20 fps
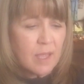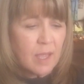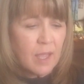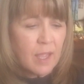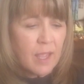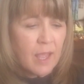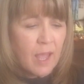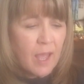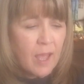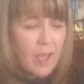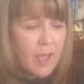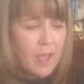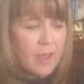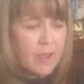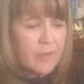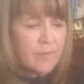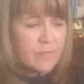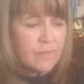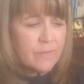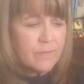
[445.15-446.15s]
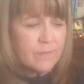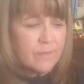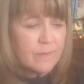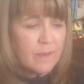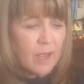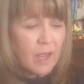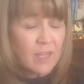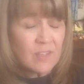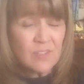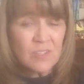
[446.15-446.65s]
I have
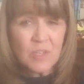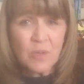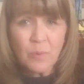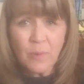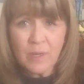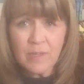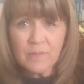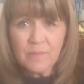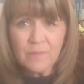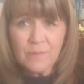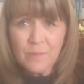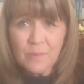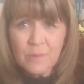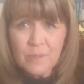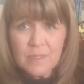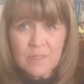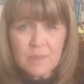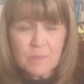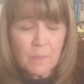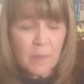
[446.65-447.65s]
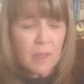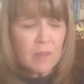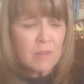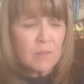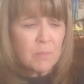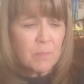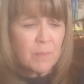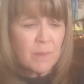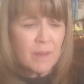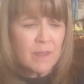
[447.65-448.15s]
actually quite a few this month,
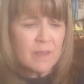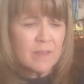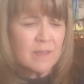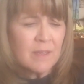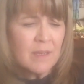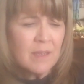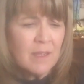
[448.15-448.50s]
but